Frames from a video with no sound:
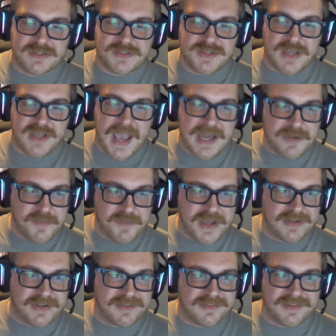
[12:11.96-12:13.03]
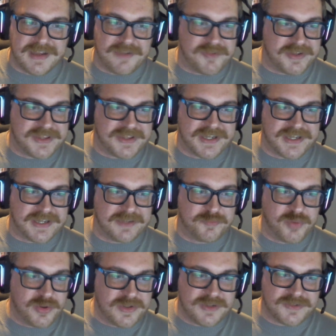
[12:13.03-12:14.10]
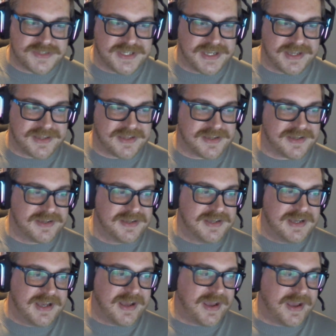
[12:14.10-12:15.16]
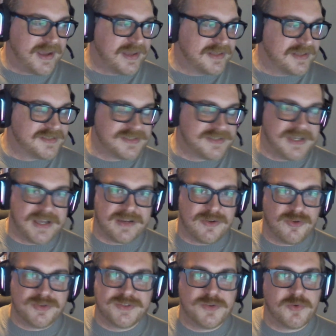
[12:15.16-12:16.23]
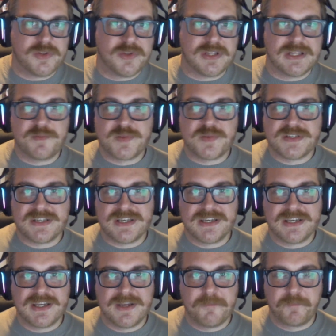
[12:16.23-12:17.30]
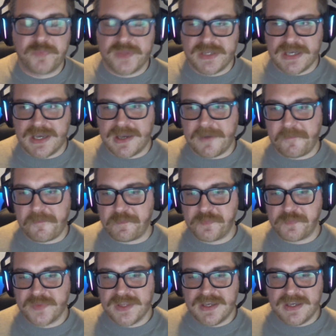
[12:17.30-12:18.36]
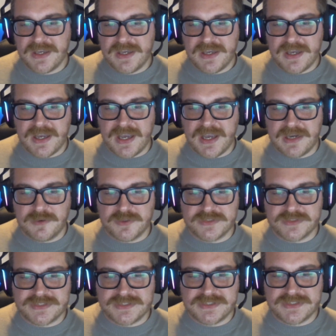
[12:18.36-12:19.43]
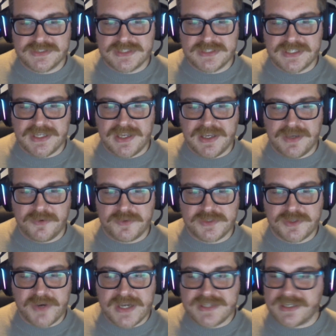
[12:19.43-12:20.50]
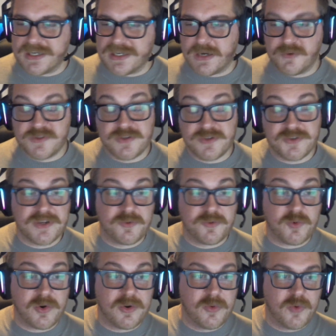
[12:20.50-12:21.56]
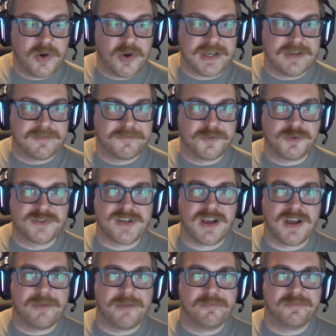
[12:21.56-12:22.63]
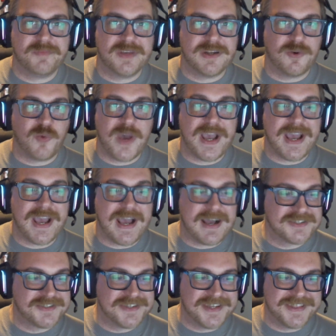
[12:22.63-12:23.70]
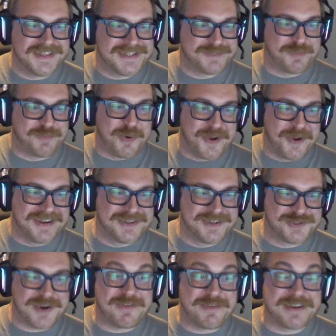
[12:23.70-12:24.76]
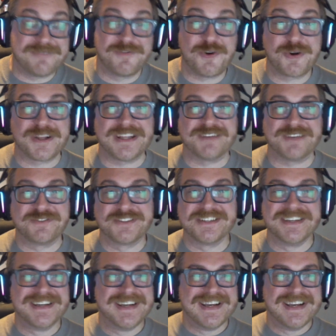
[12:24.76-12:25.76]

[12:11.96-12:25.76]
to animate everything, pull it all together, and all do all the lip sync. Um, and it was crazy. And I was also working full time in a warehouse at this point, driving forklifts,